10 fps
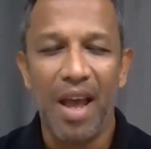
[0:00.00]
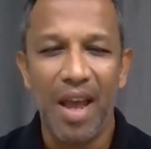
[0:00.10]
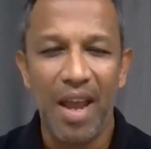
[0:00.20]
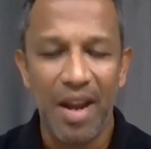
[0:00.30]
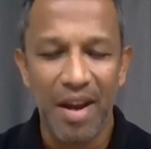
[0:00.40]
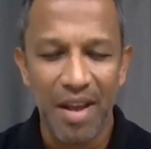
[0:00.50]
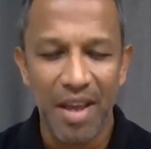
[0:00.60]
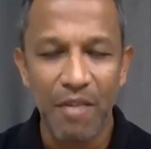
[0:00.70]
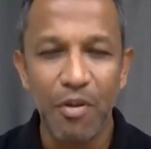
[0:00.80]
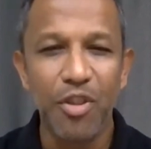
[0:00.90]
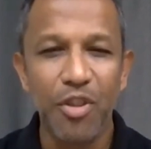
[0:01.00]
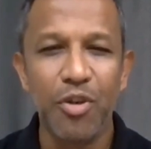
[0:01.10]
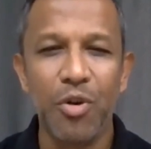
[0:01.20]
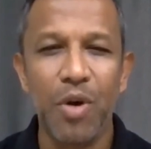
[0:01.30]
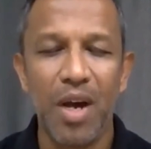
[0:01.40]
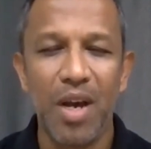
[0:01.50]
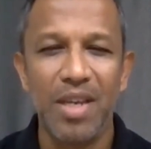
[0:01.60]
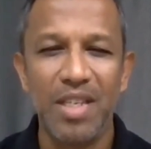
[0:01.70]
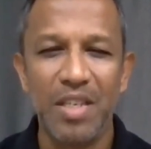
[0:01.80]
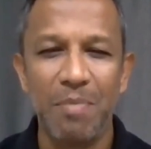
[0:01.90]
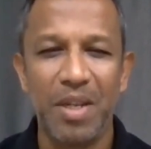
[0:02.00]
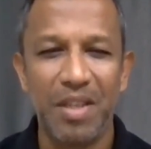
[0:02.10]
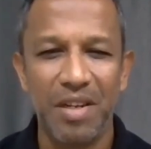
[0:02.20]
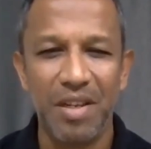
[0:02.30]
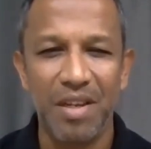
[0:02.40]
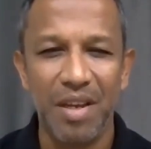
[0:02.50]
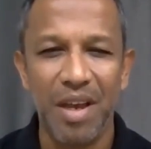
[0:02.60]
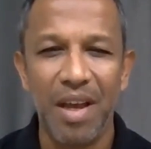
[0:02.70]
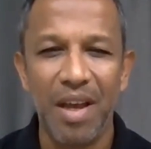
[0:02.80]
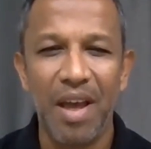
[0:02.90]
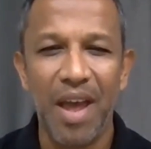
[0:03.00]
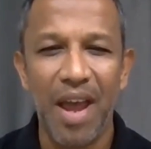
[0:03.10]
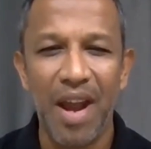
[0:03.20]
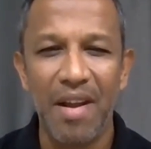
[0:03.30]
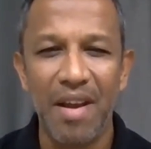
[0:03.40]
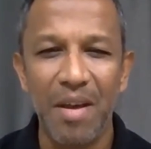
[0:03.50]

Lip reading: And even though Isipathana had